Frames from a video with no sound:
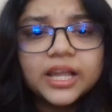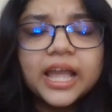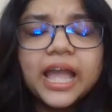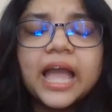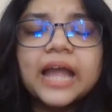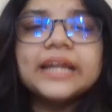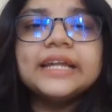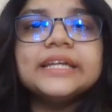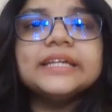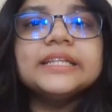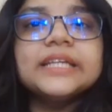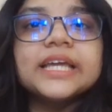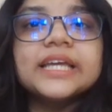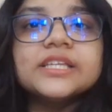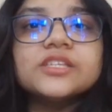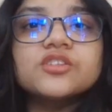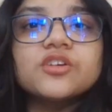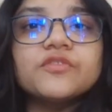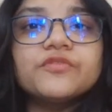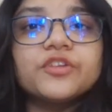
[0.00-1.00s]
And in
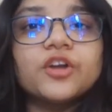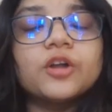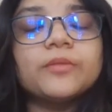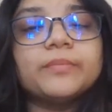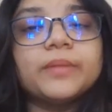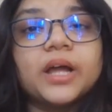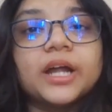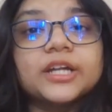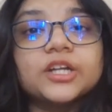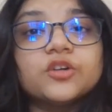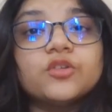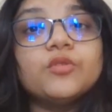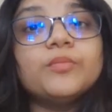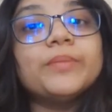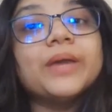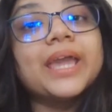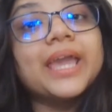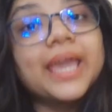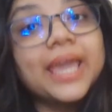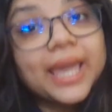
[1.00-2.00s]
case of your blood
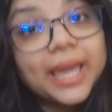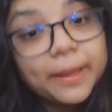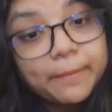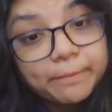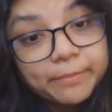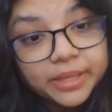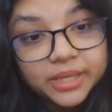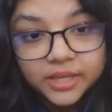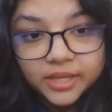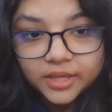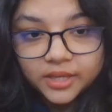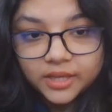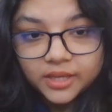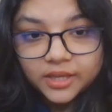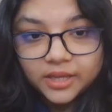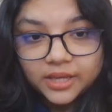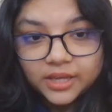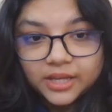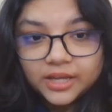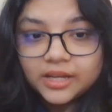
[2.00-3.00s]
group AB,
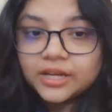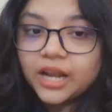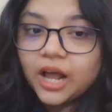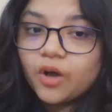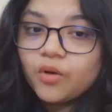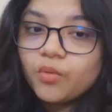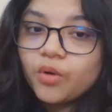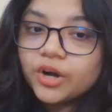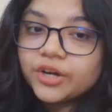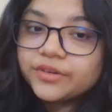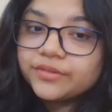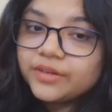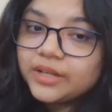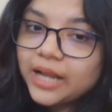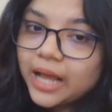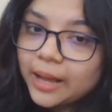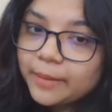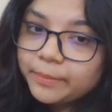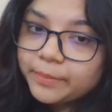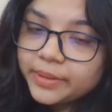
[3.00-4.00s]
now what
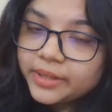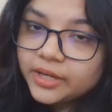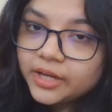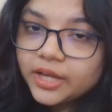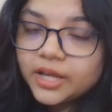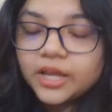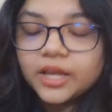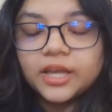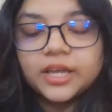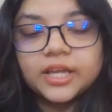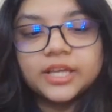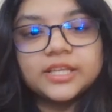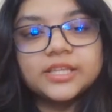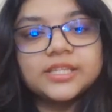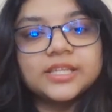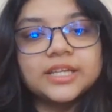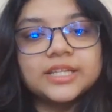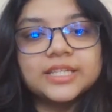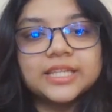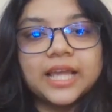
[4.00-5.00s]
will happen
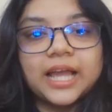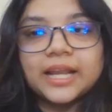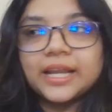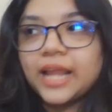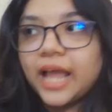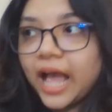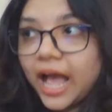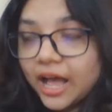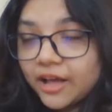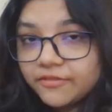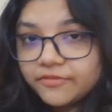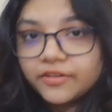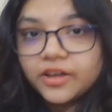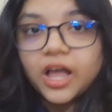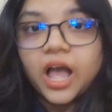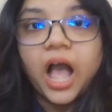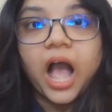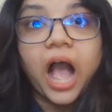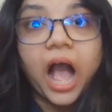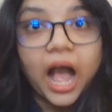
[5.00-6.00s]
is it can have
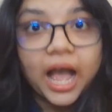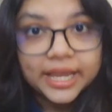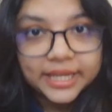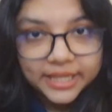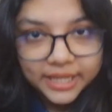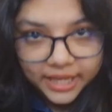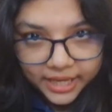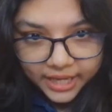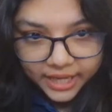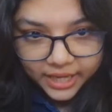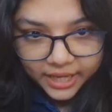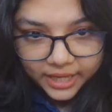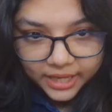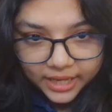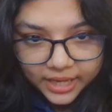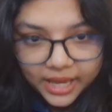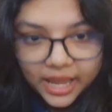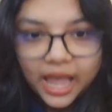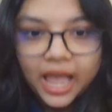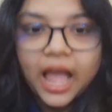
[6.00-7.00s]
IA,
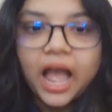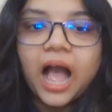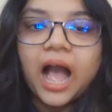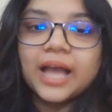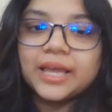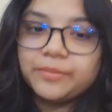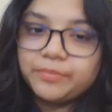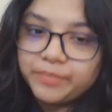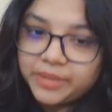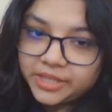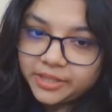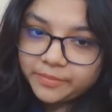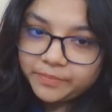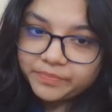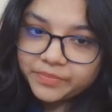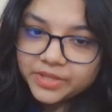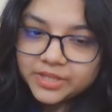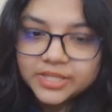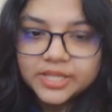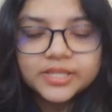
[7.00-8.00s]
IB.
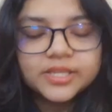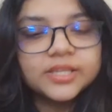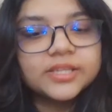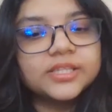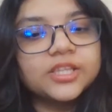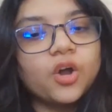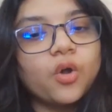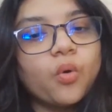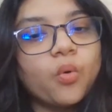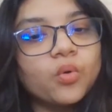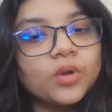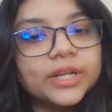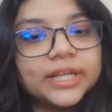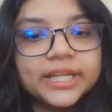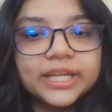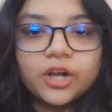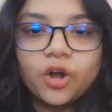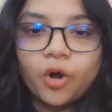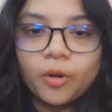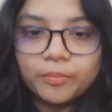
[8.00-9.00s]
This is the
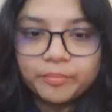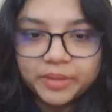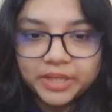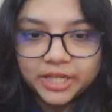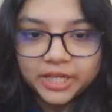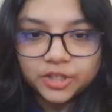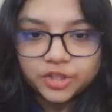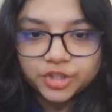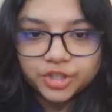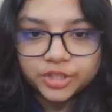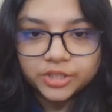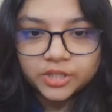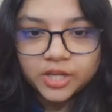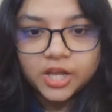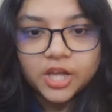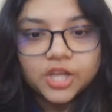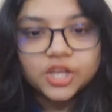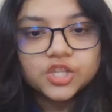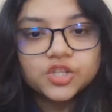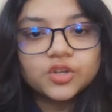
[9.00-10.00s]
only combination.
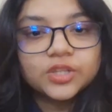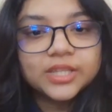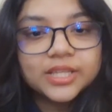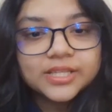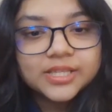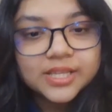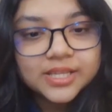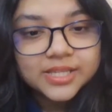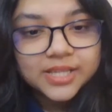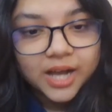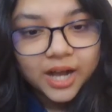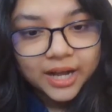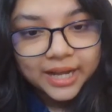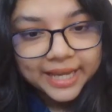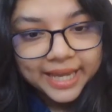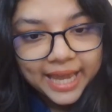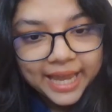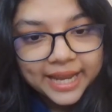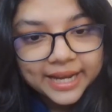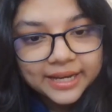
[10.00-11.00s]
So this is
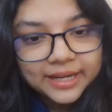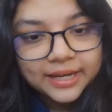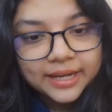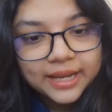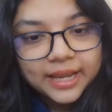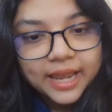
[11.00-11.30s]
again